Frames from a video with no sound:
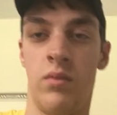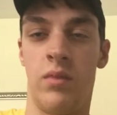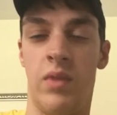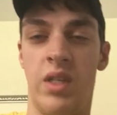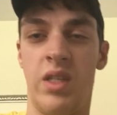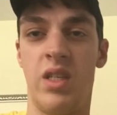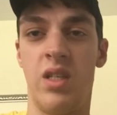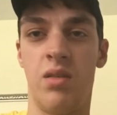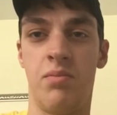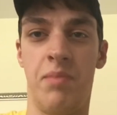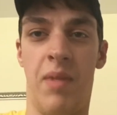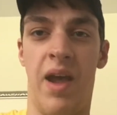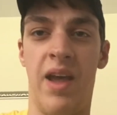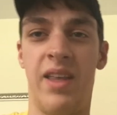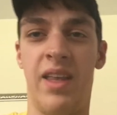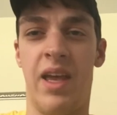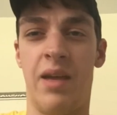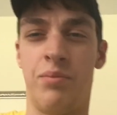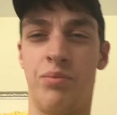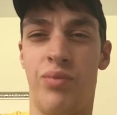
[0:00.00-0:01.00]
This is my
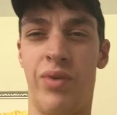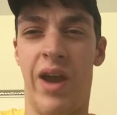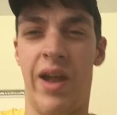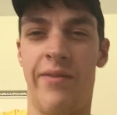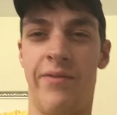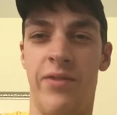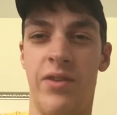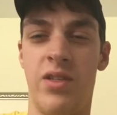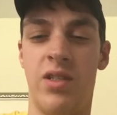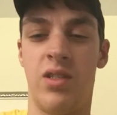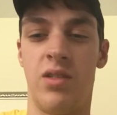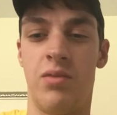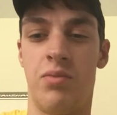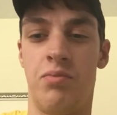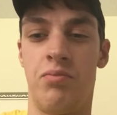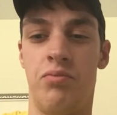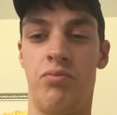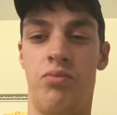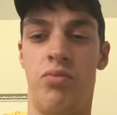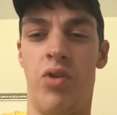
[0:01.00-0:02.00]
like breakfast,
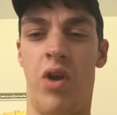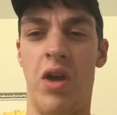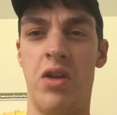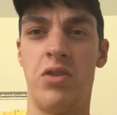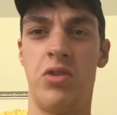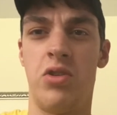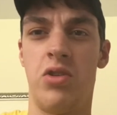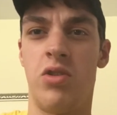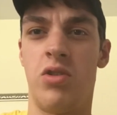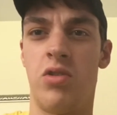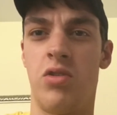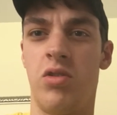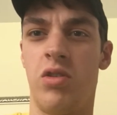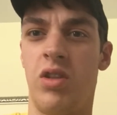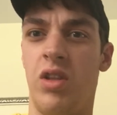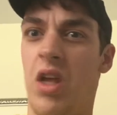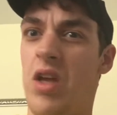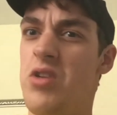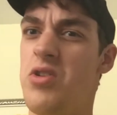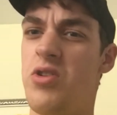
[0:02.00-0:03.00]
brunch,
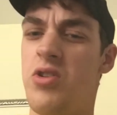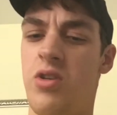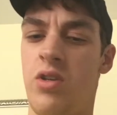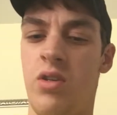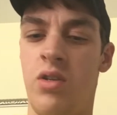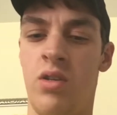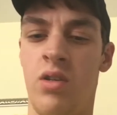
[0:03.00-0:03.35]
lunch.